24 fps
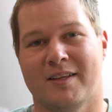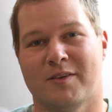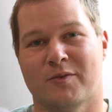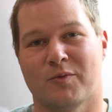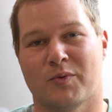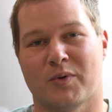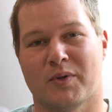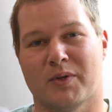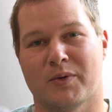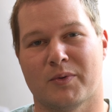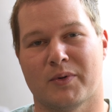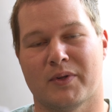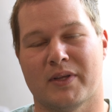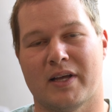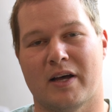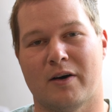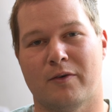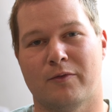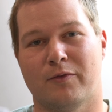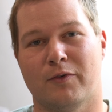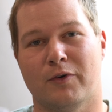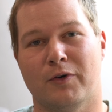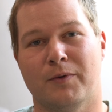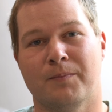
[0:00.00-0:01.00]
Really
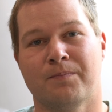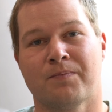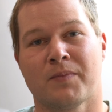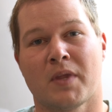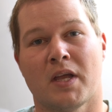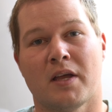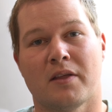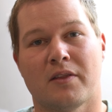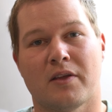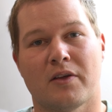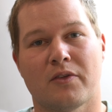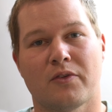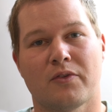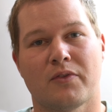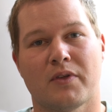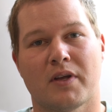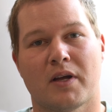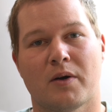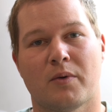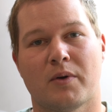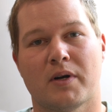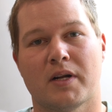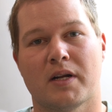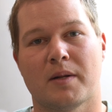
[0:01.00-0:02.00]
helpful. The other thing
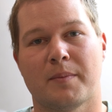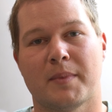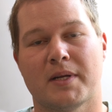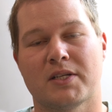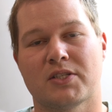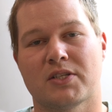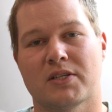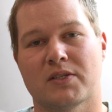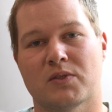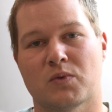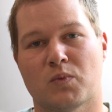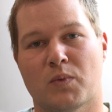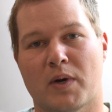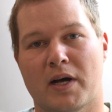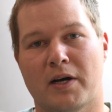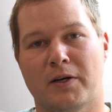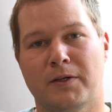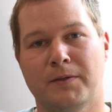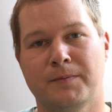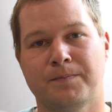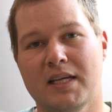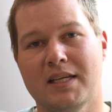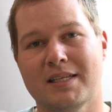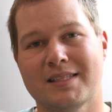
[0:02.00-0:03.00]
I wanted to mention as
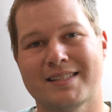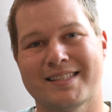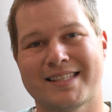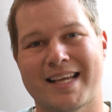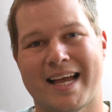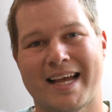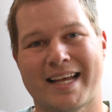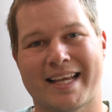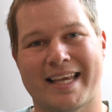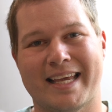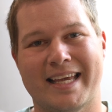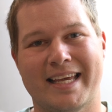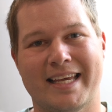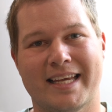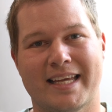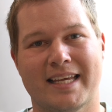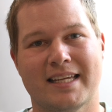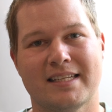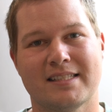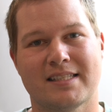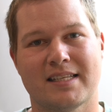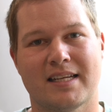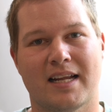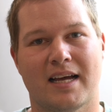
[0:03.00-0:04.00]
well is Zach
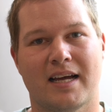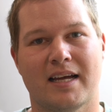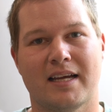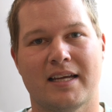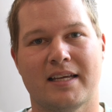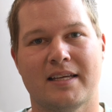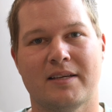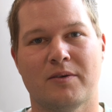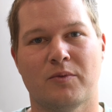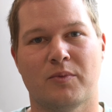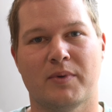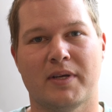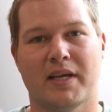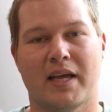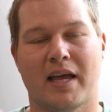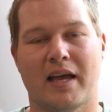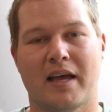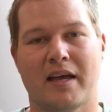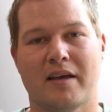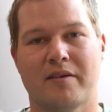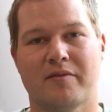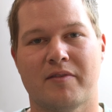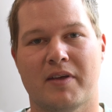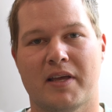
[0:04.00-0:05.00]
Higgins and we
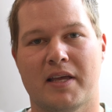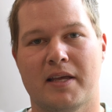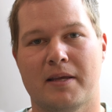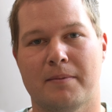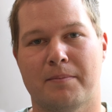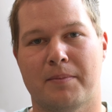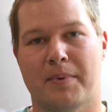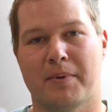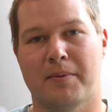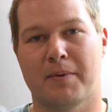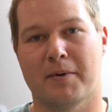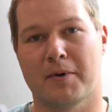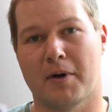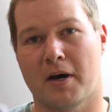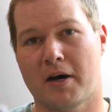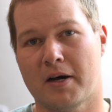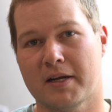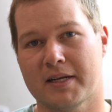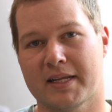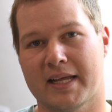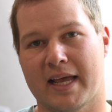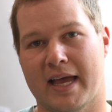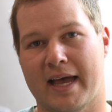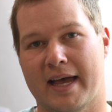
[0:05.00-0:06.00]
have a
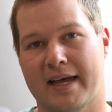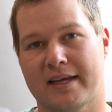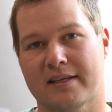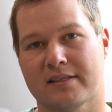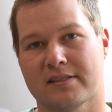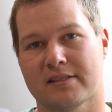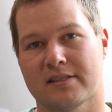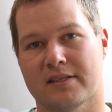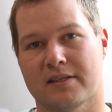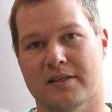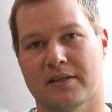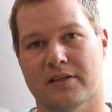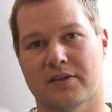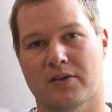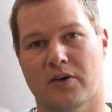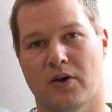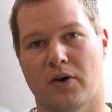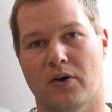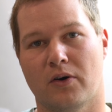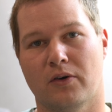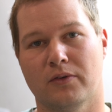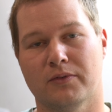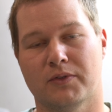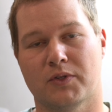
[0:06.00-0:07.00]
podcast
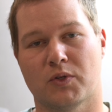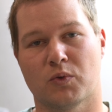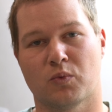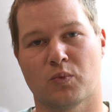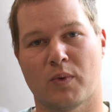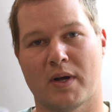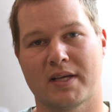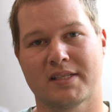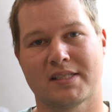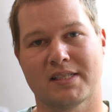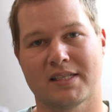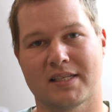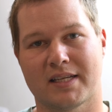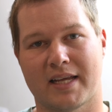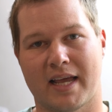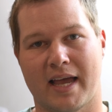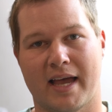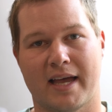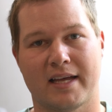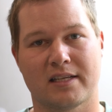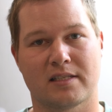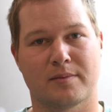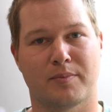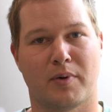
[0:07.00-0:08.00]
called the Resin
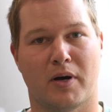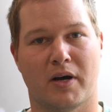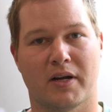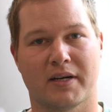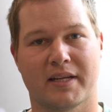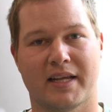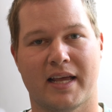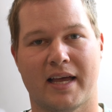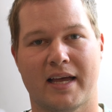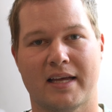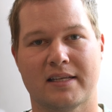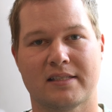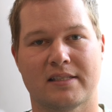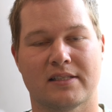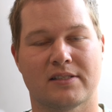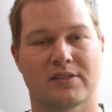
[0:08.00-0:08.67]
Cast Podcast.